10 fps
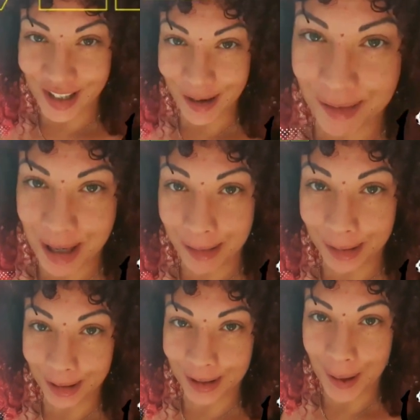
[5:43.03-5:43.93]
up,
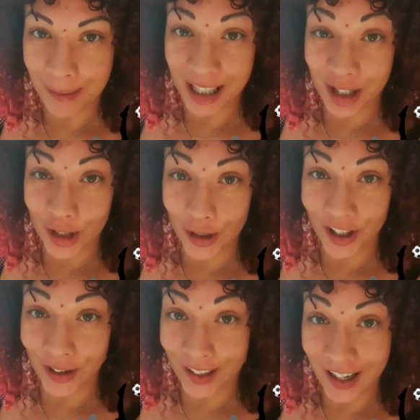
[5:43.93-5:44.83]
people? Make sure
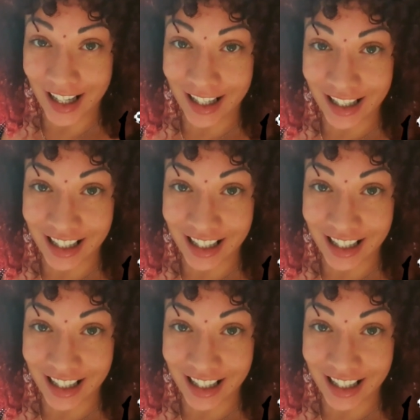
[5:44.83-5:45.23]
you like